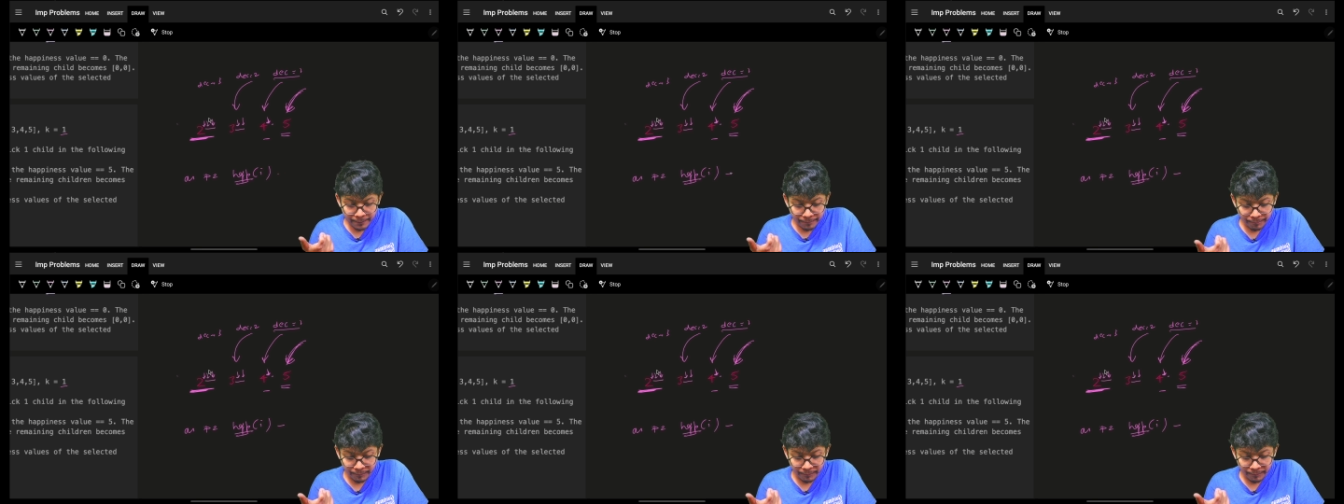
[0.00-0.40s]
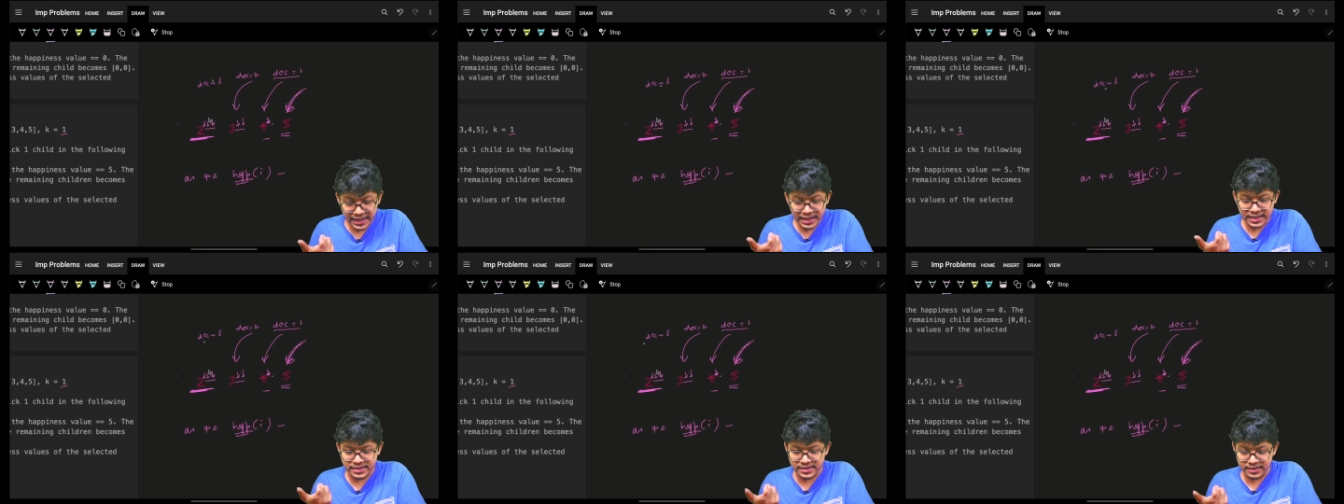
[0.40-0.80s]

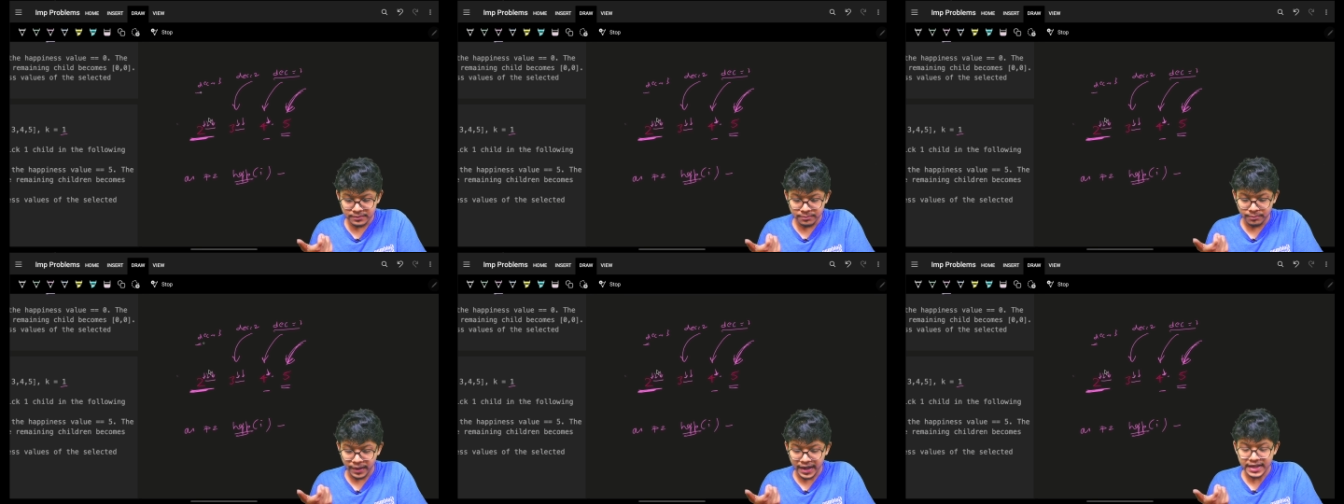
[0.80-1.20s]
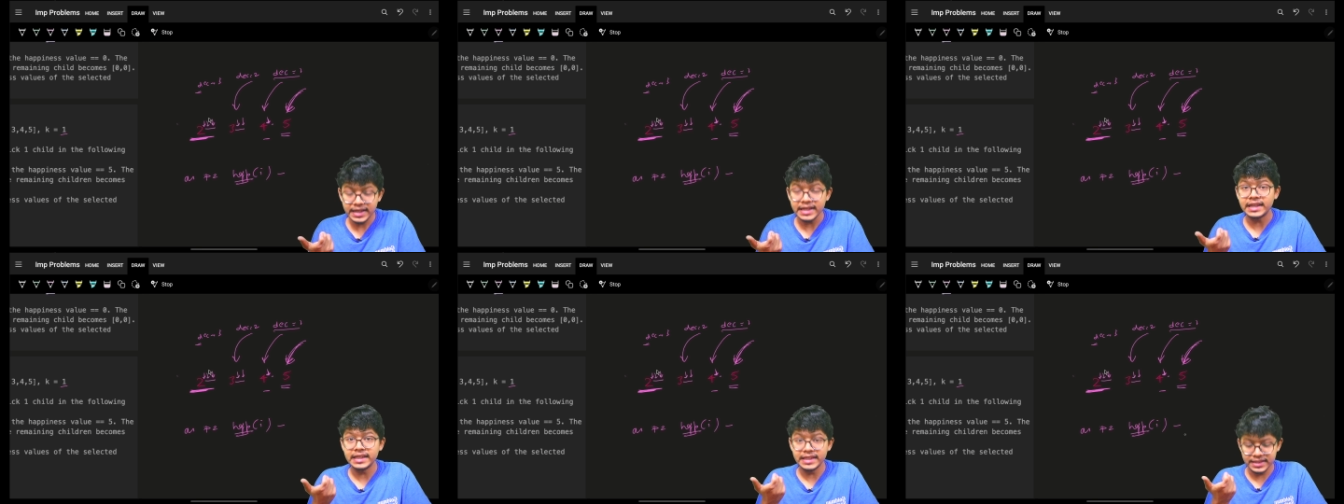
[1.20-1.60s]
minus my
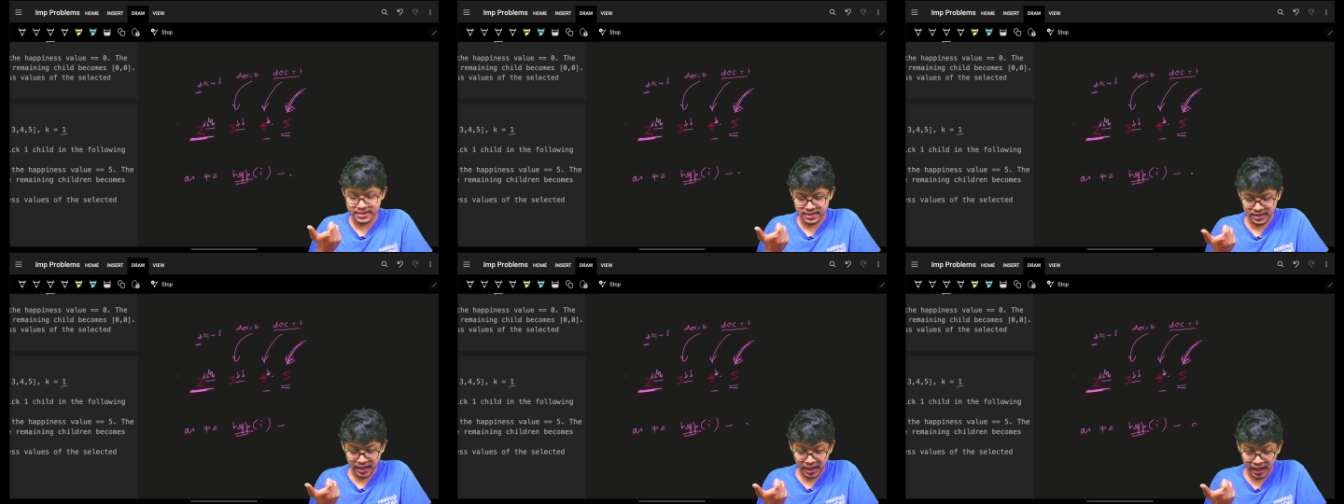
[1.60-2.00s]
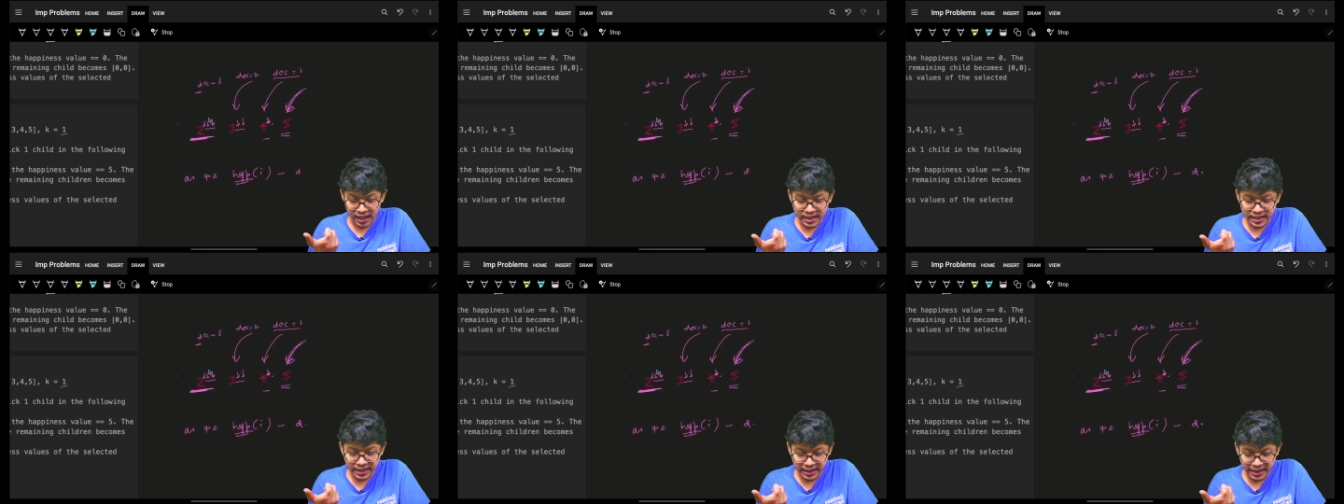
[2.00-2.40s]
decrease,
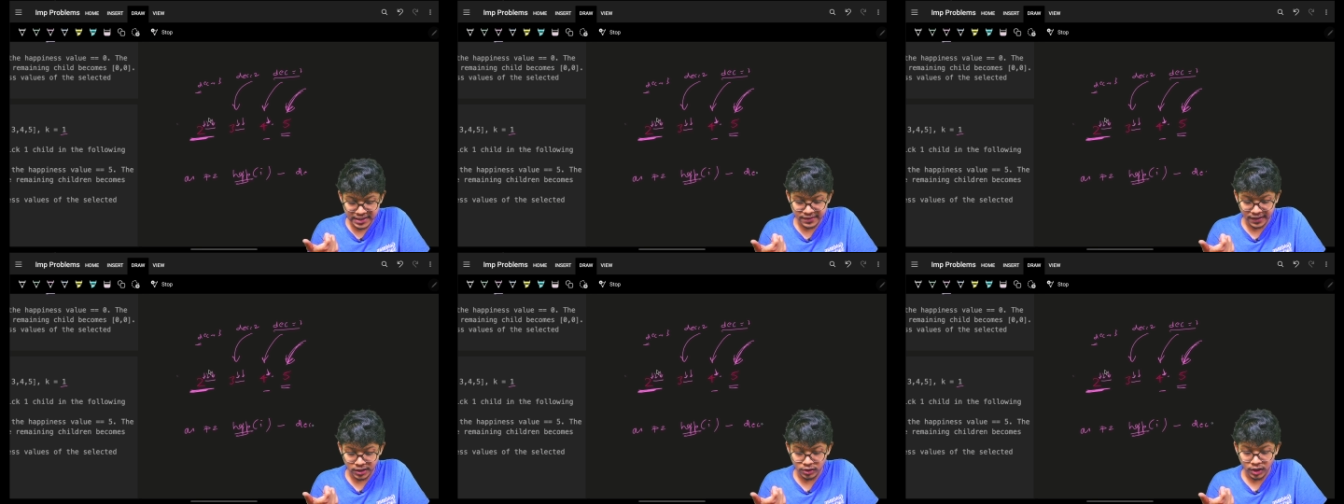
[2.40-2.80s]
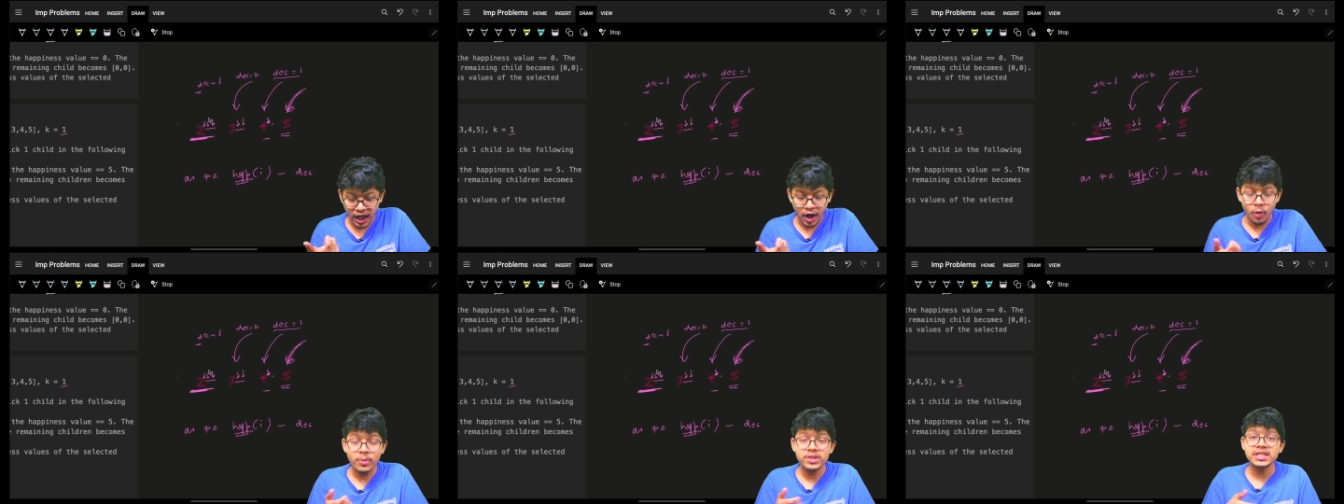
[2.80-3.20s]
current decrease value,
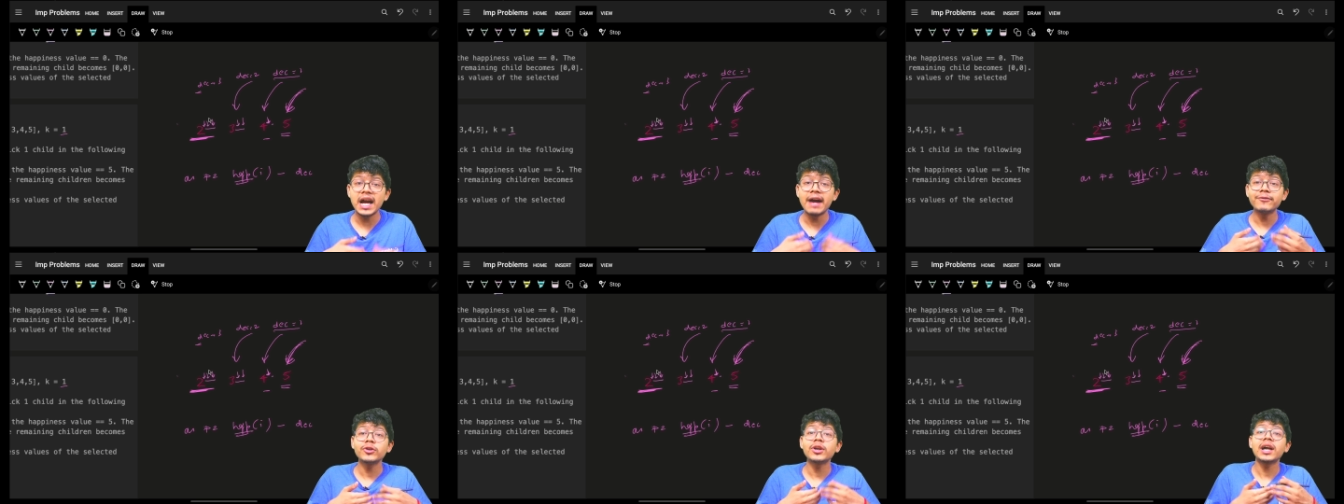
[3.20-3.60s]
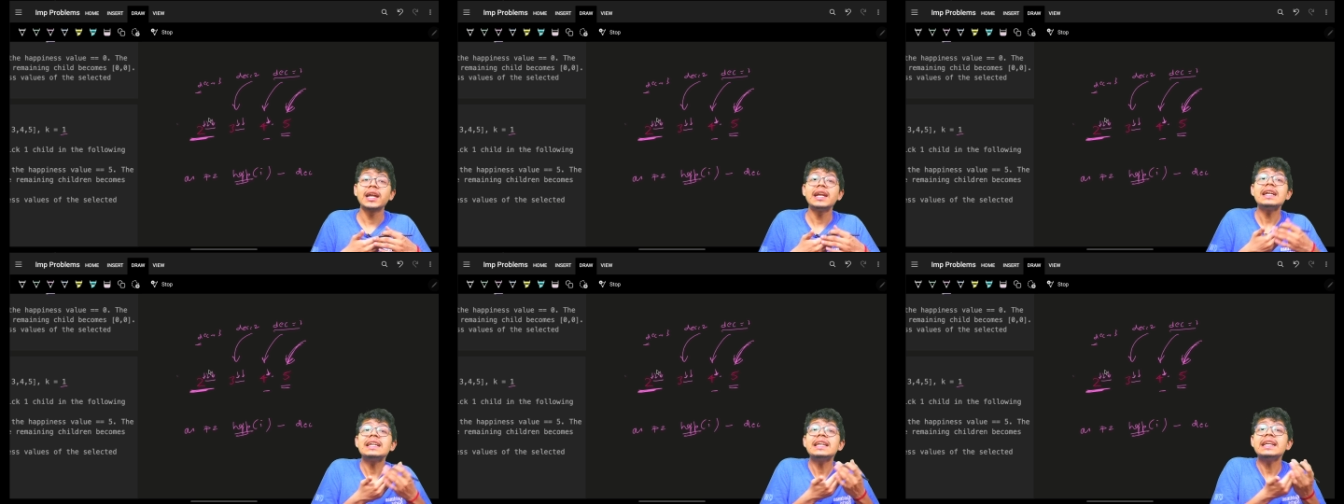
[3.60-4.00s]
how much I have to
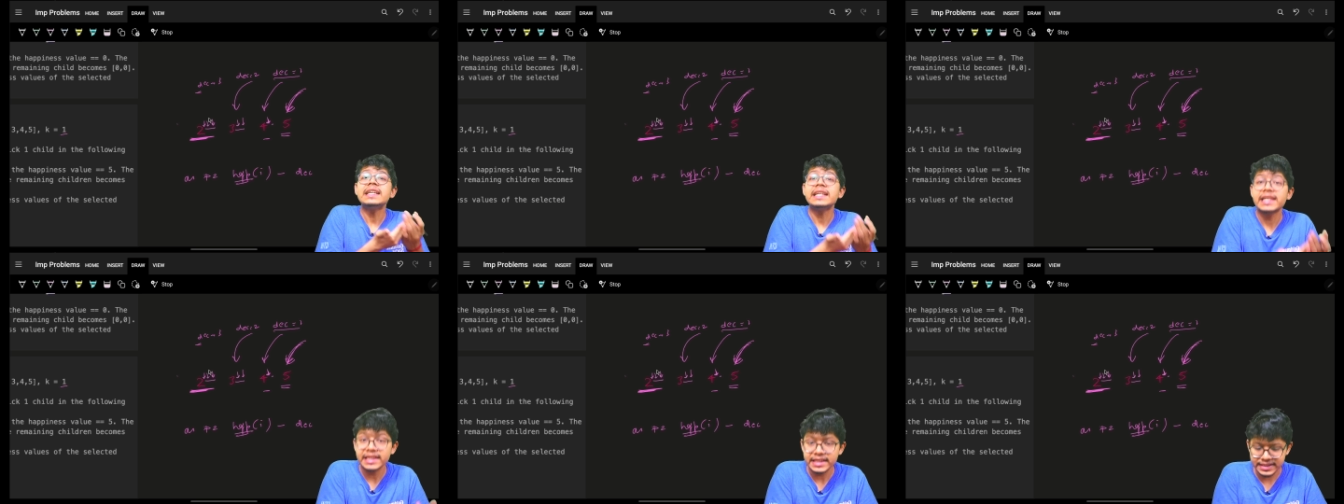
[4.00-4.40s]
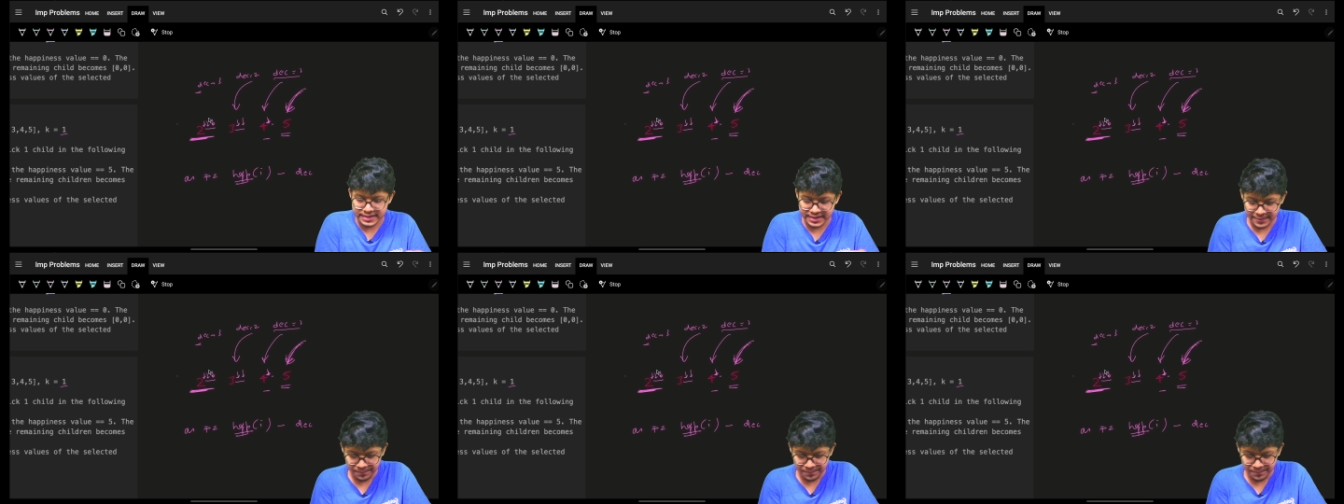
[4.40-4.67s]
currently decrease,